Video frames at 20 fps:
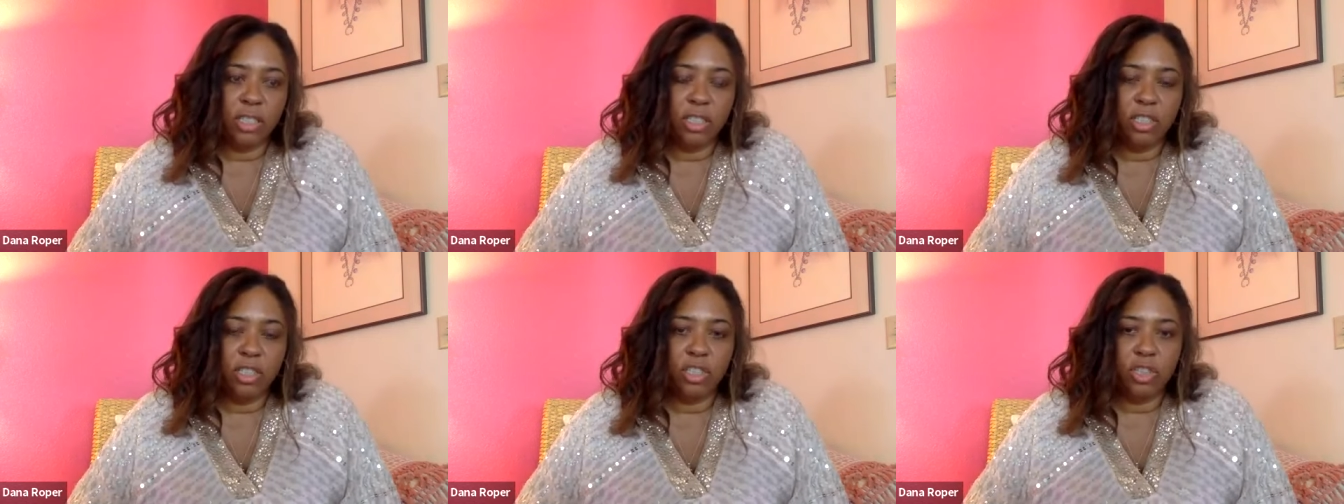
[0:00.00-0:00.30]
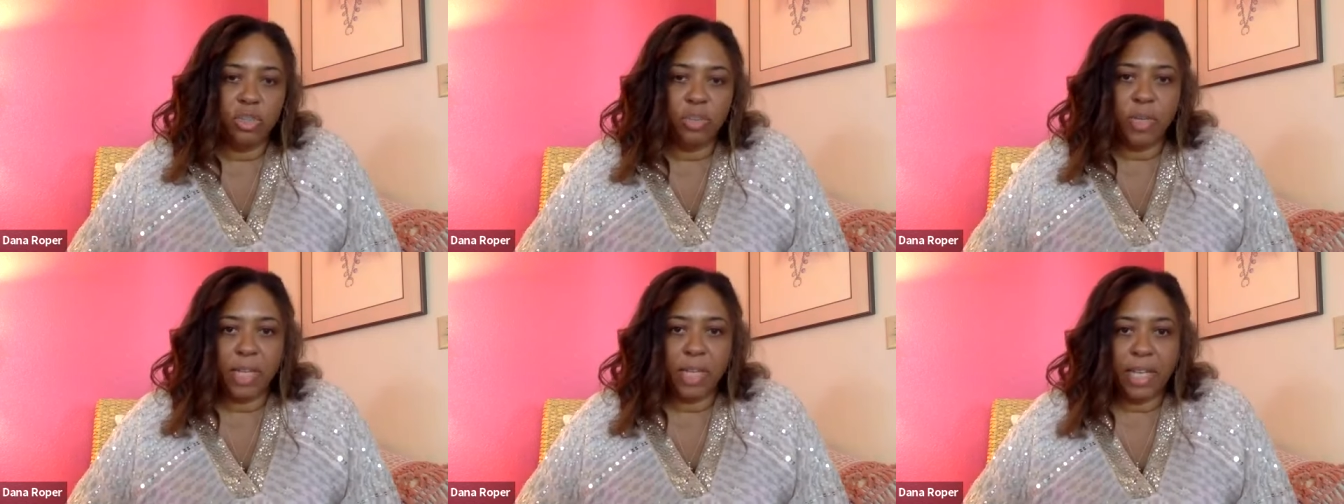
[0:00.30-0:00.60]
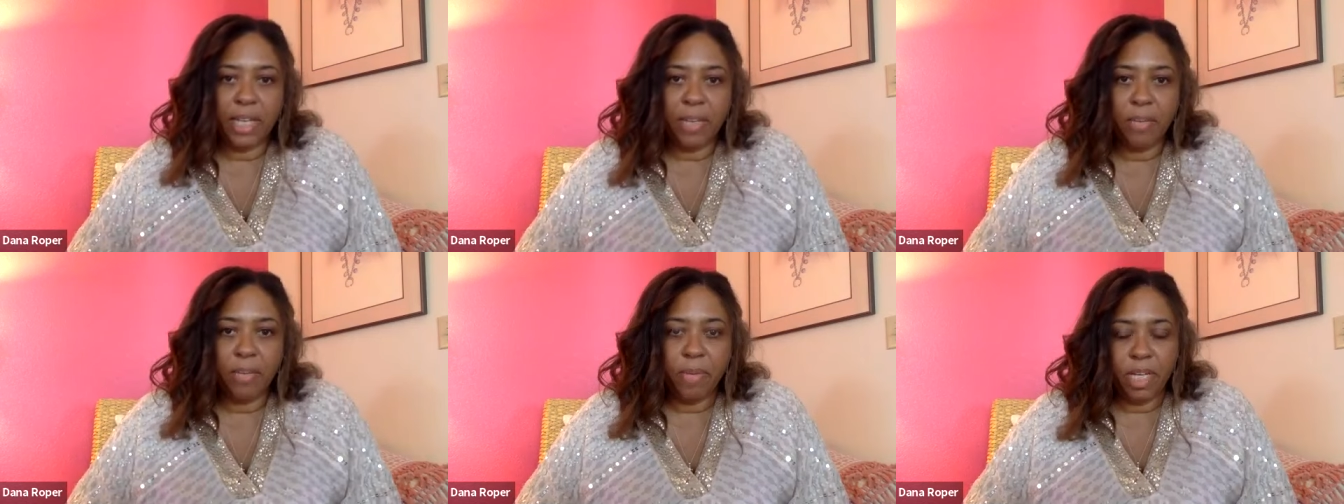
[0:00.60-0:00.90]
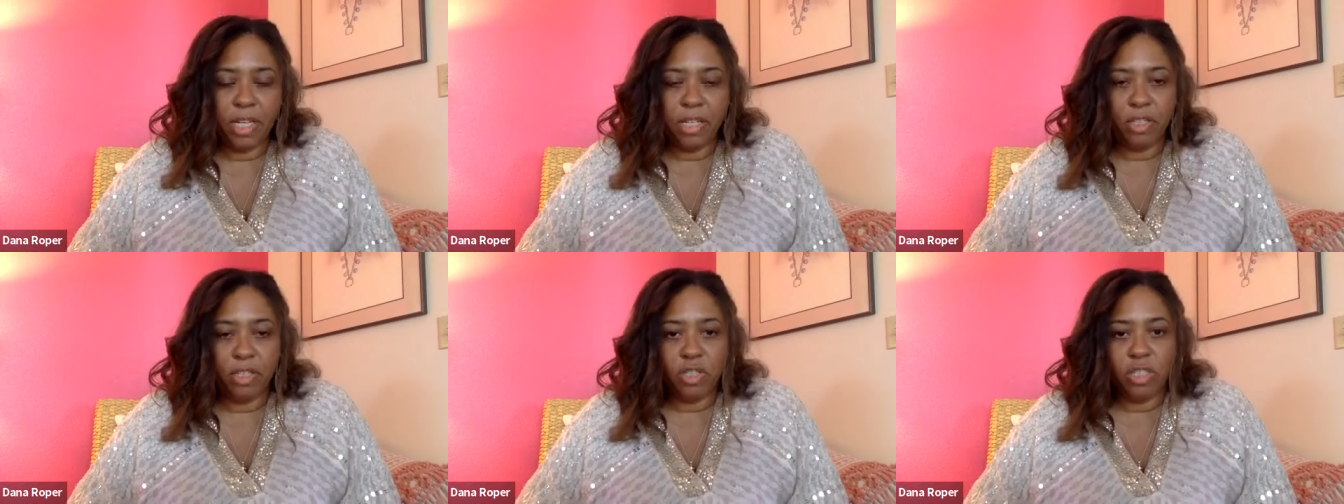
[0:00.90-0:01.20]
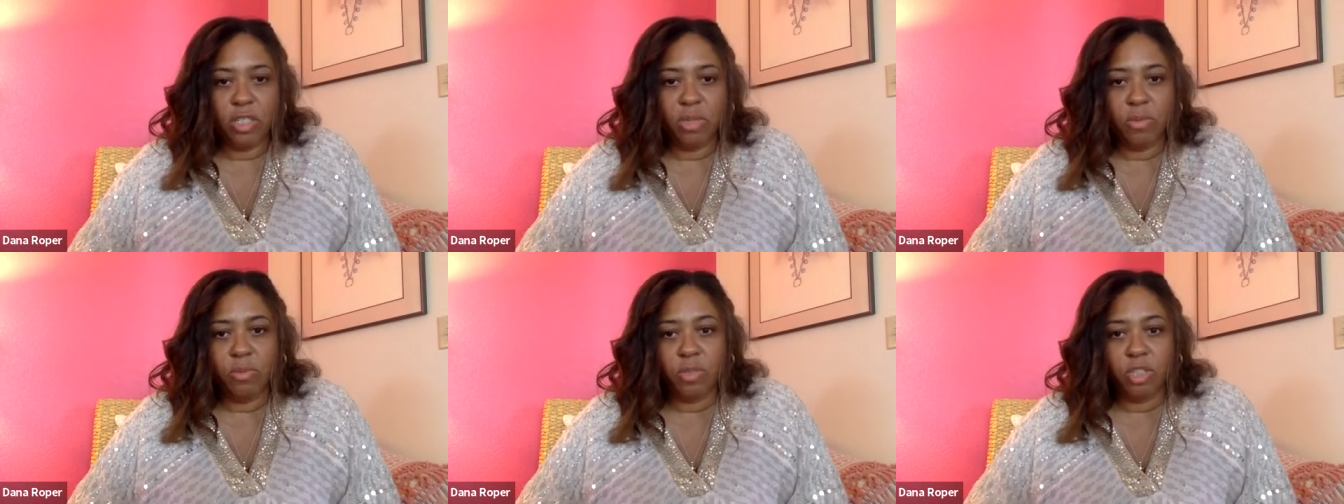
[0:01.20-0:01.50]
GYN
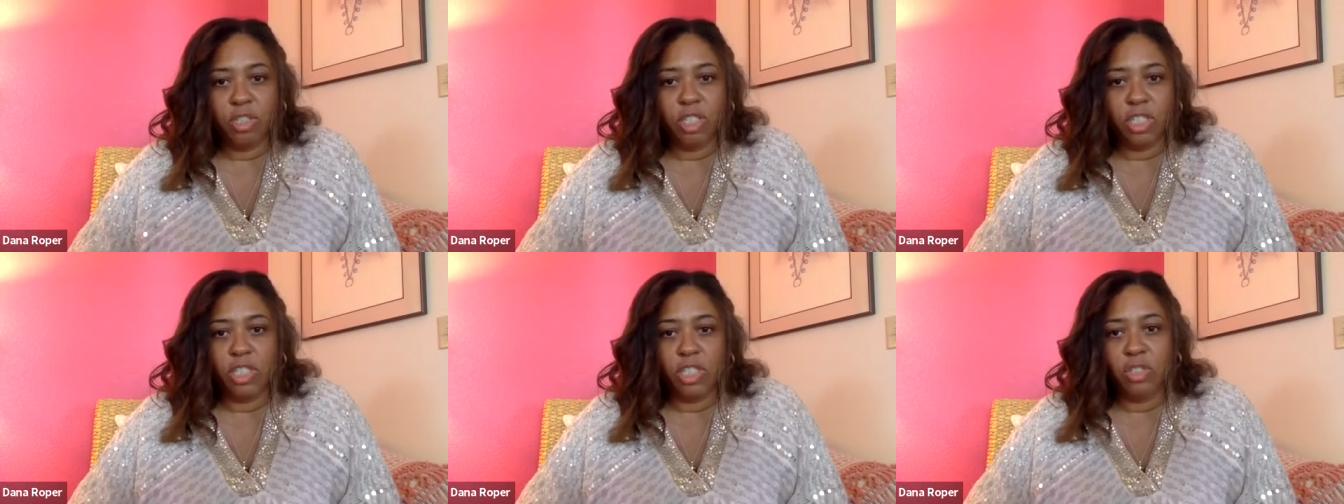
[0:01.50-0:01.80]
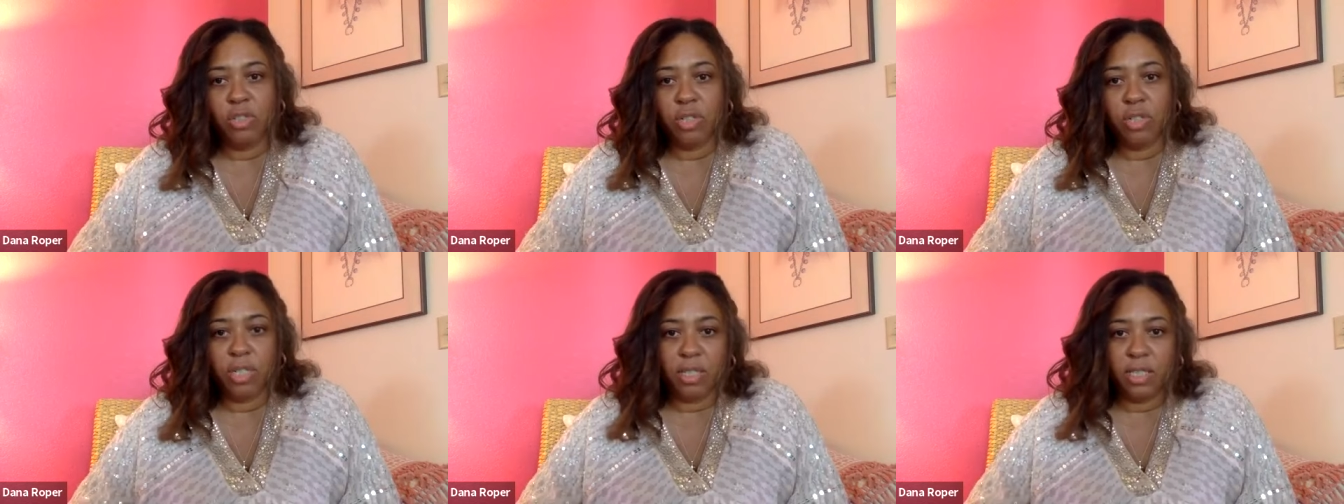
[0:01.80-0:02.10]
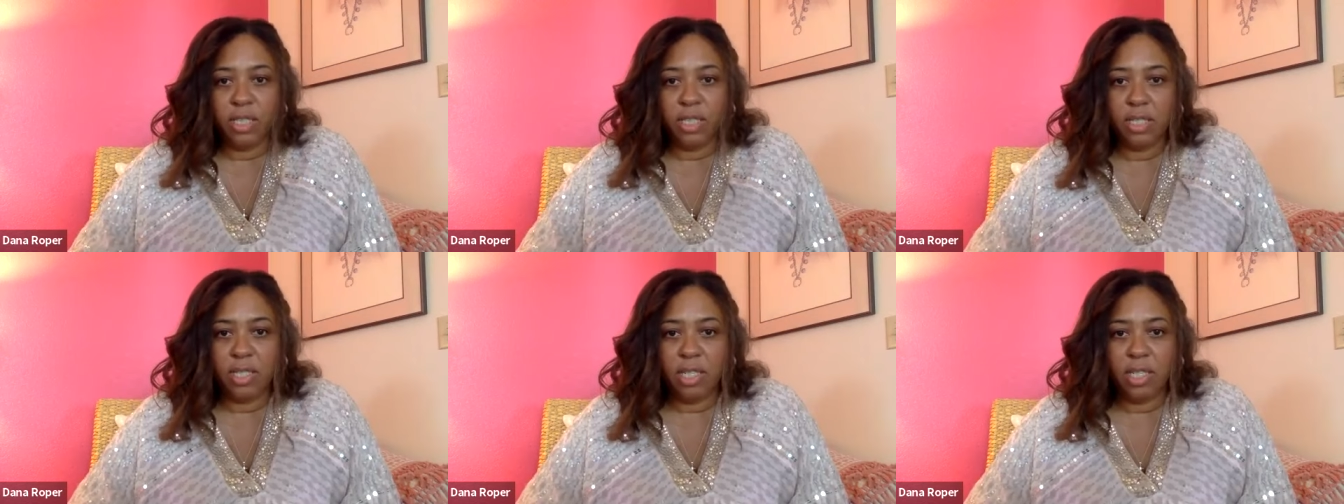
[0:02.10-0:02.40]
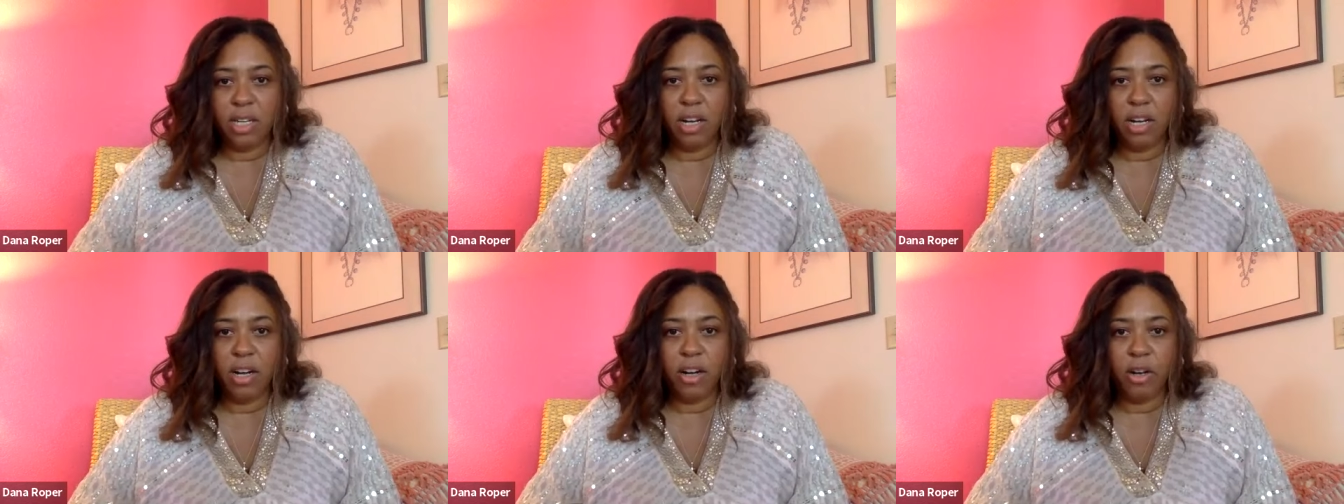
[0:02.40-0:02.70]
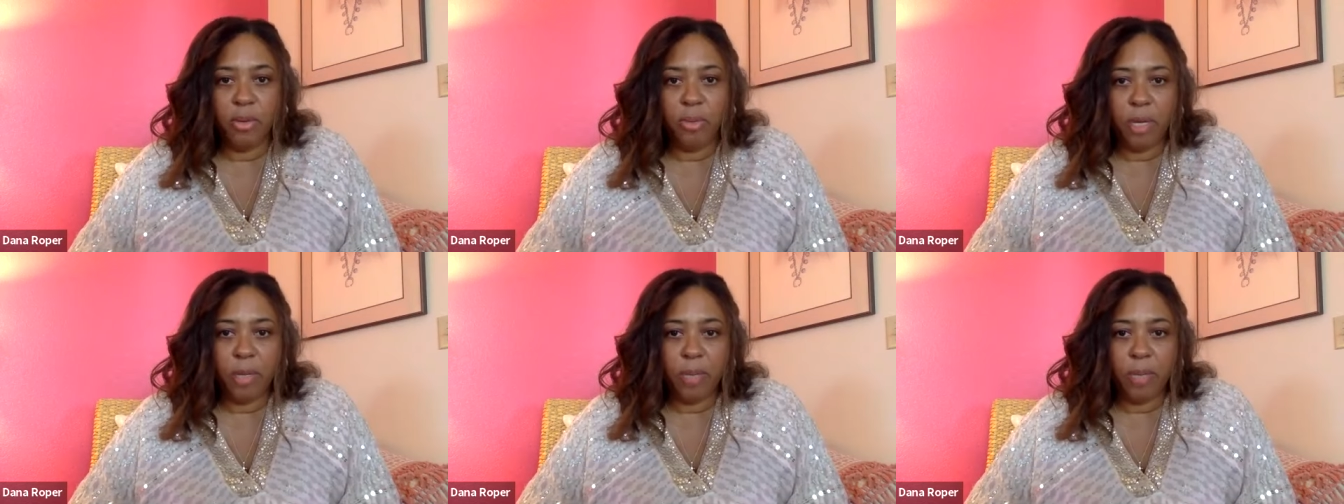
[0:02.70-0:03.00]
patients and we're just strictly seeing our
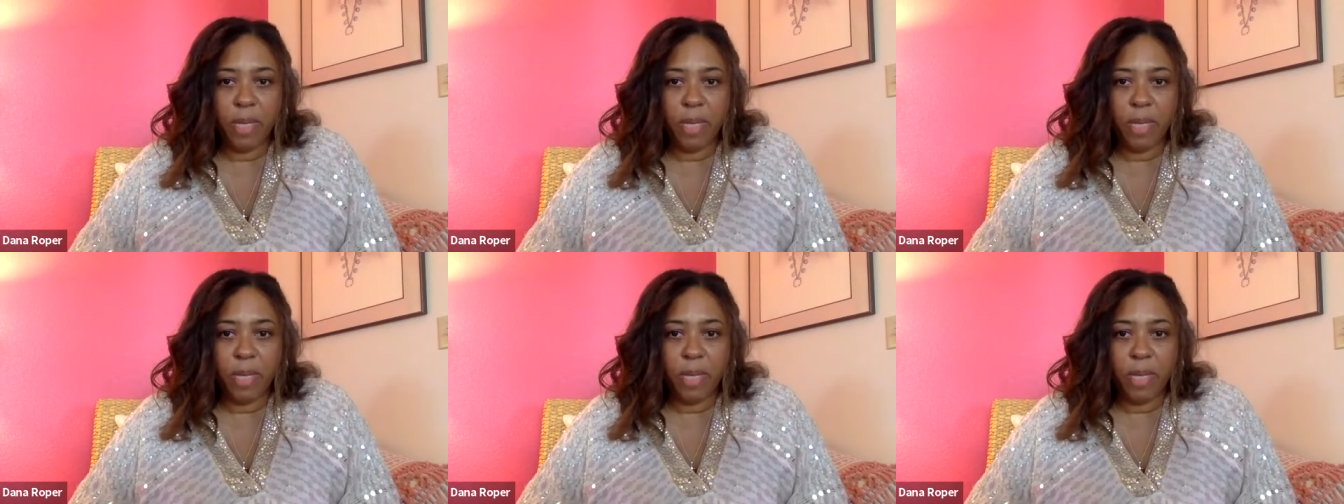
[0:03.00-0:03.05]
OB